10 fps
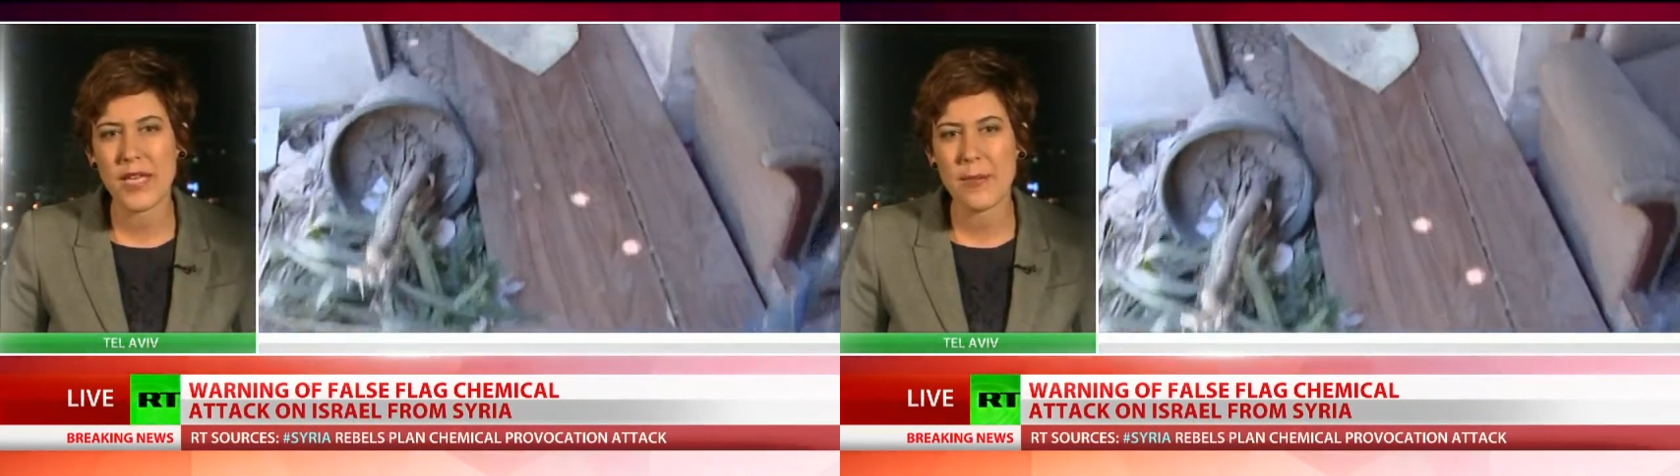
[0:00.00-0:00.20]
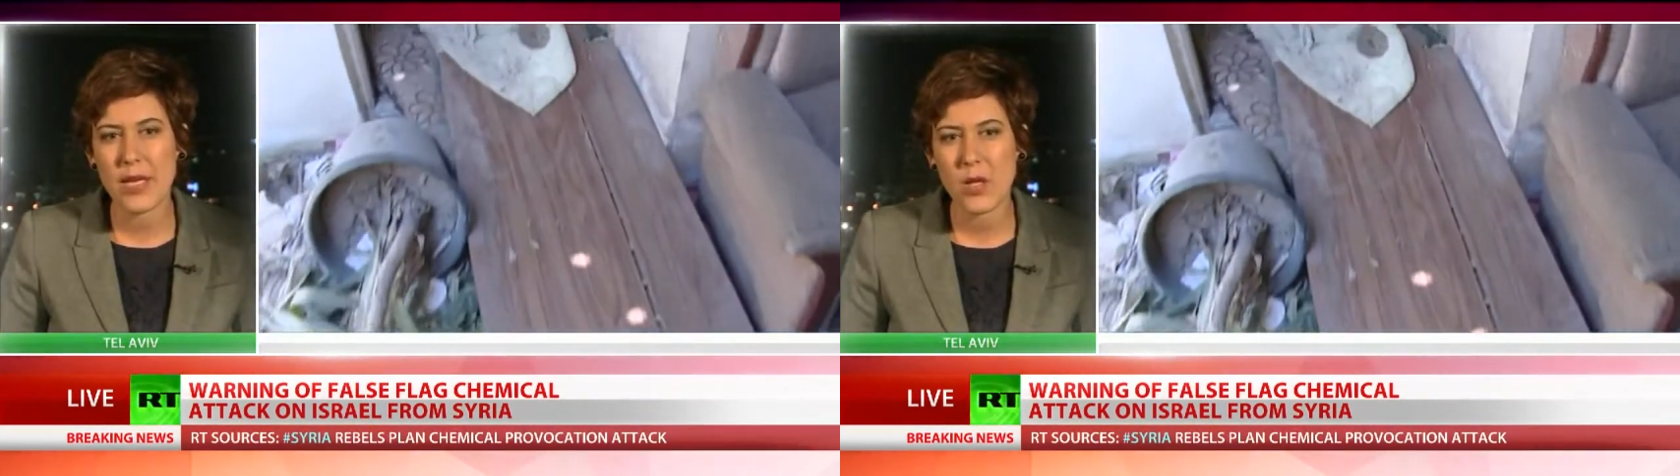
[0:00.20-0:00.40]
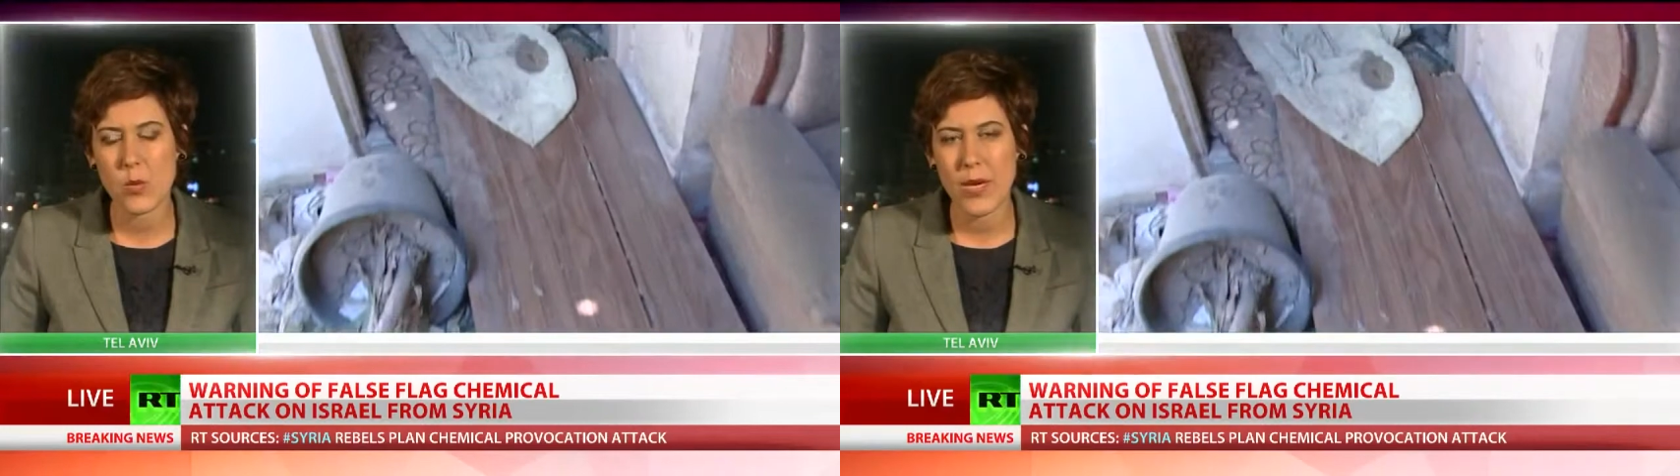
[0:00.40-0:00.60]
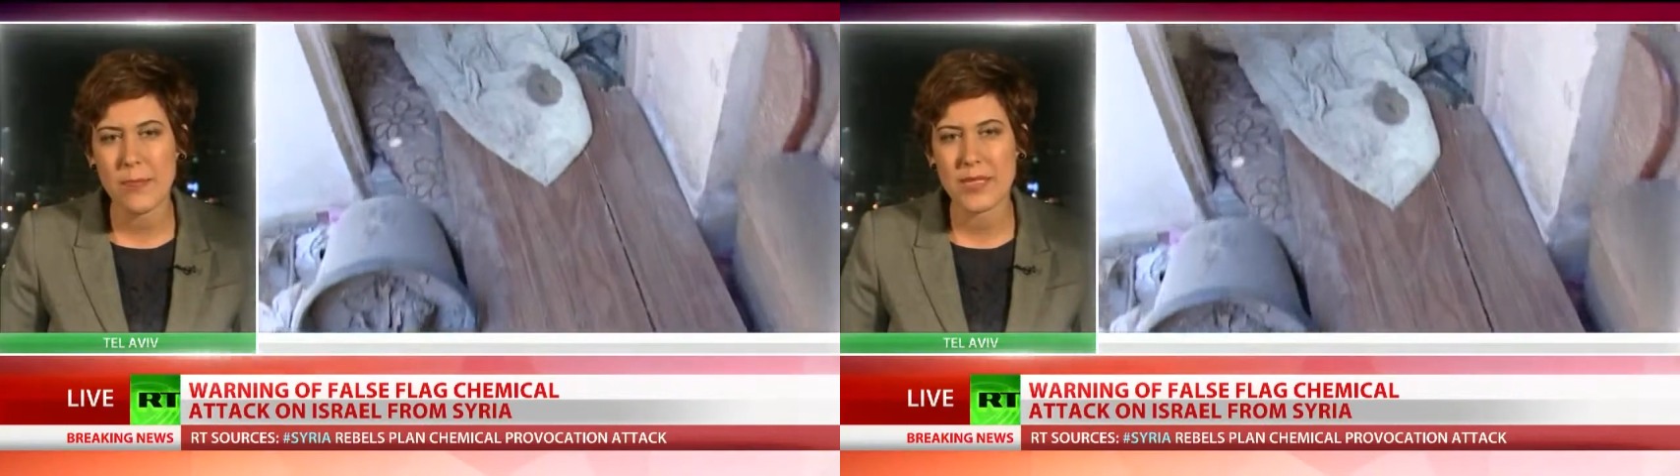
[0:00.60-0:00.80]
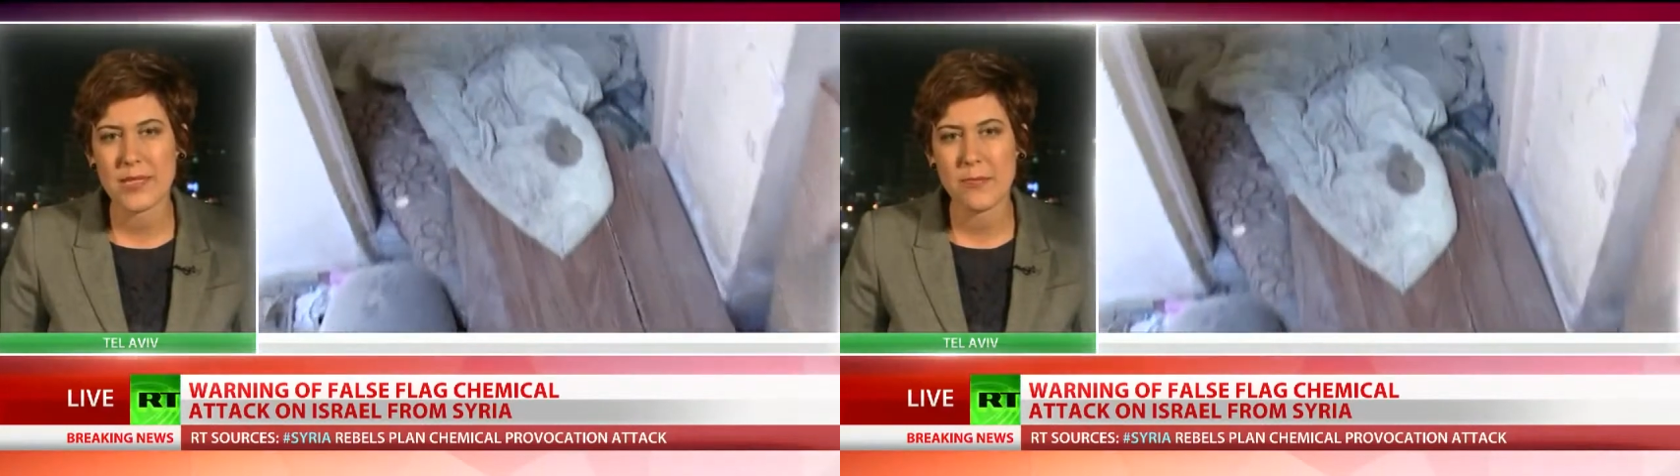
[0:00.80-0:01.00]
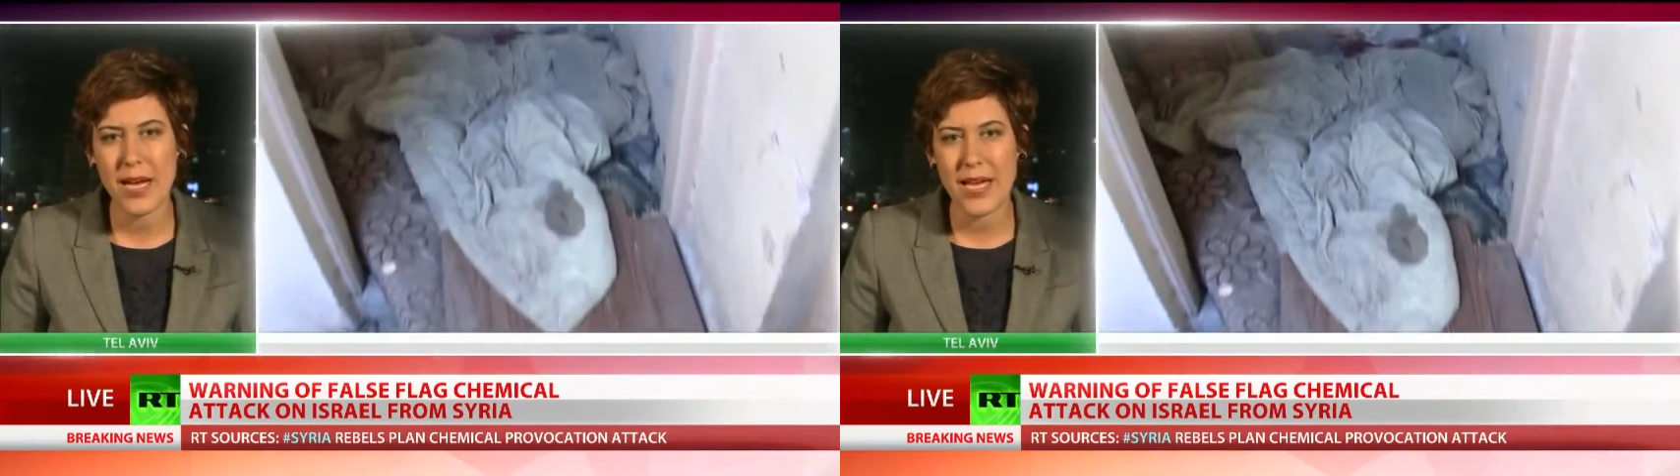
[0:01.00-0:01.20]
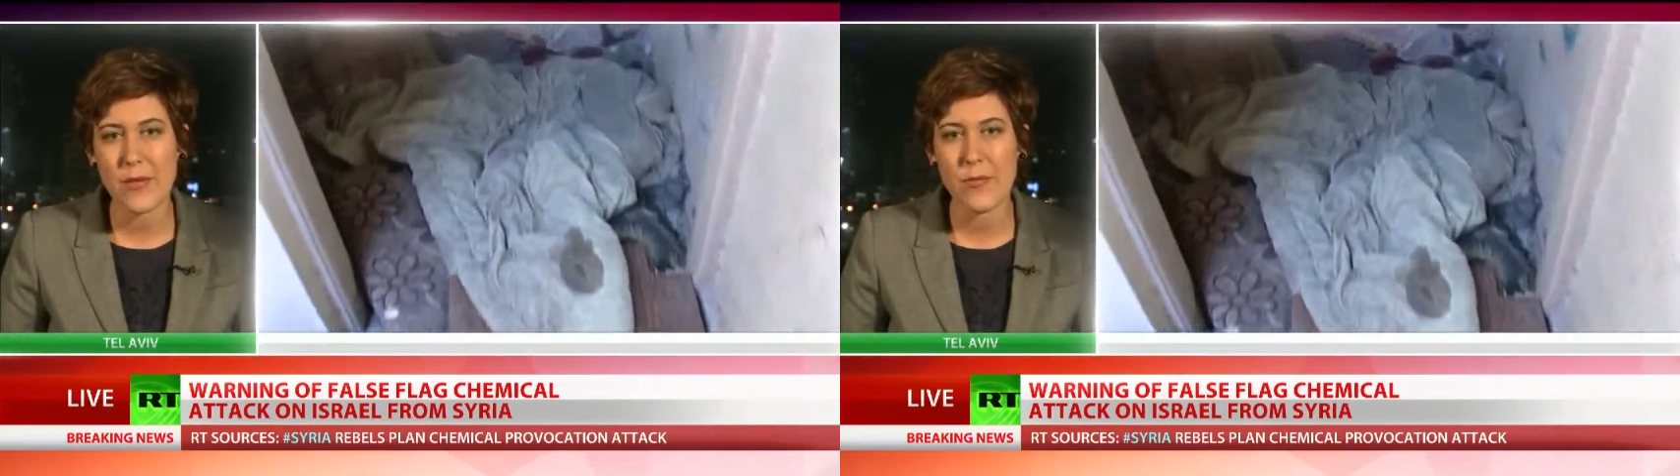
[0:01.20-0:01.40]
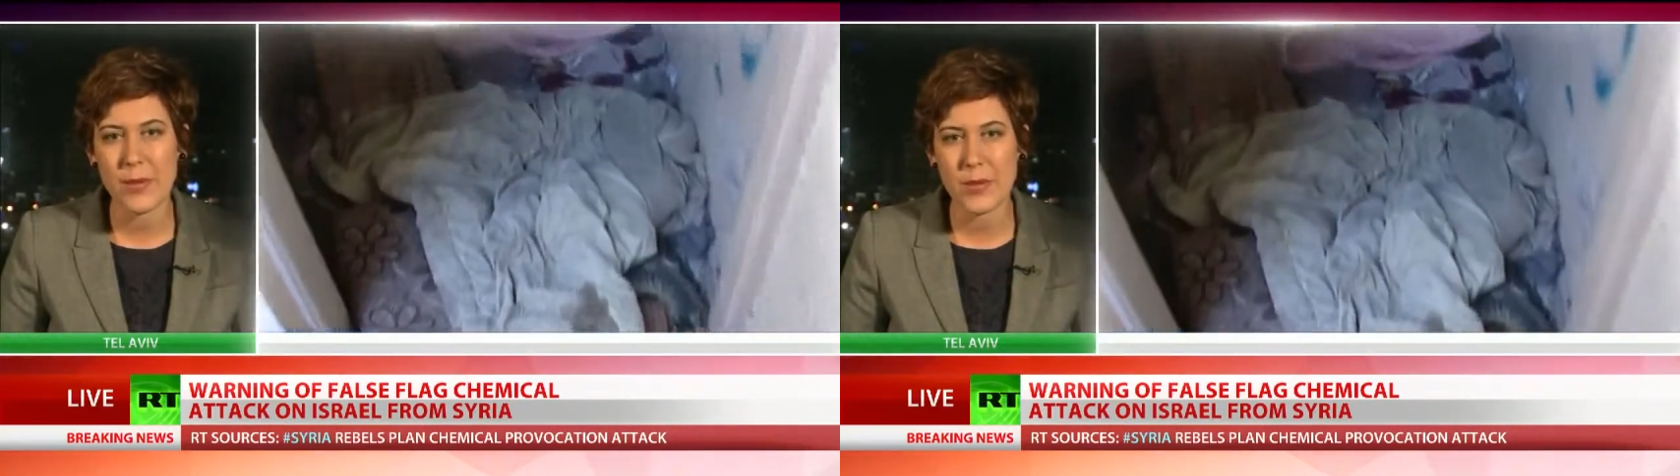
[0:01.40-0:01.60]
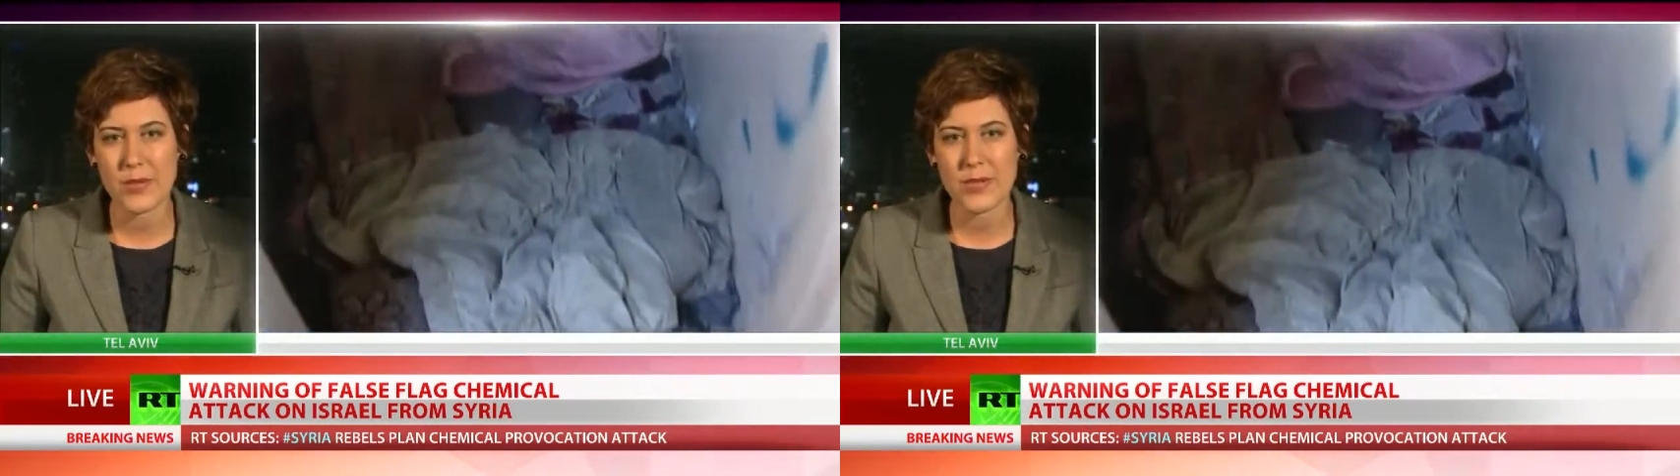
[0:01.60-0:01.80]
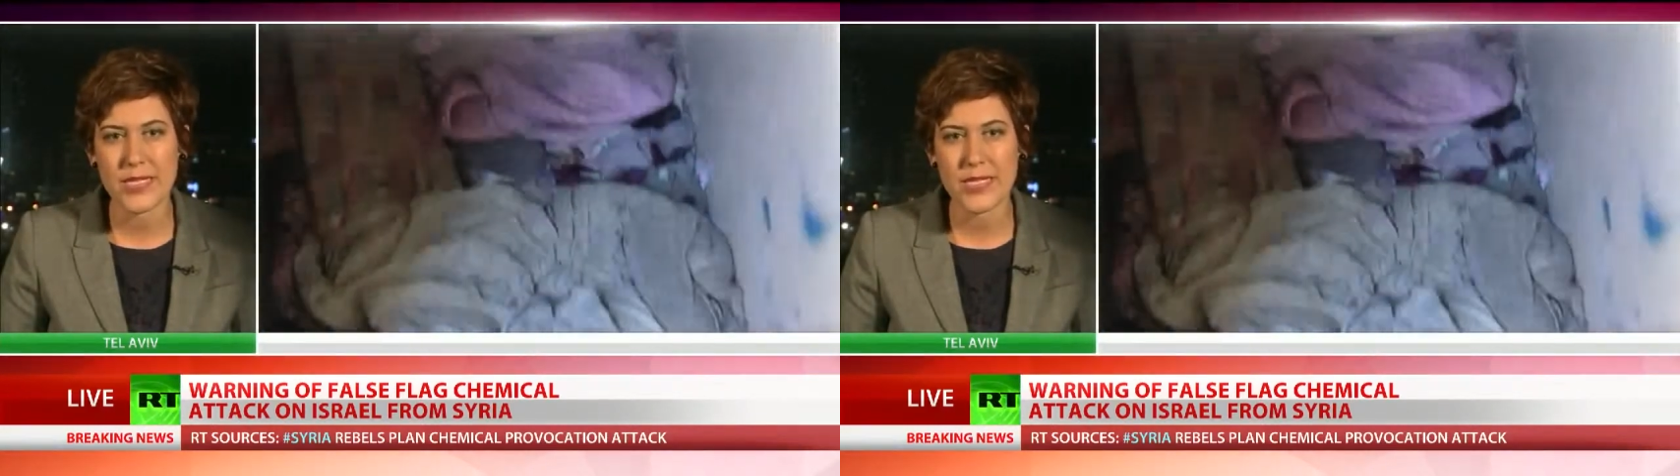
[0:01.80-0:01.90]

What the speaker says: chemical weapons by the rebels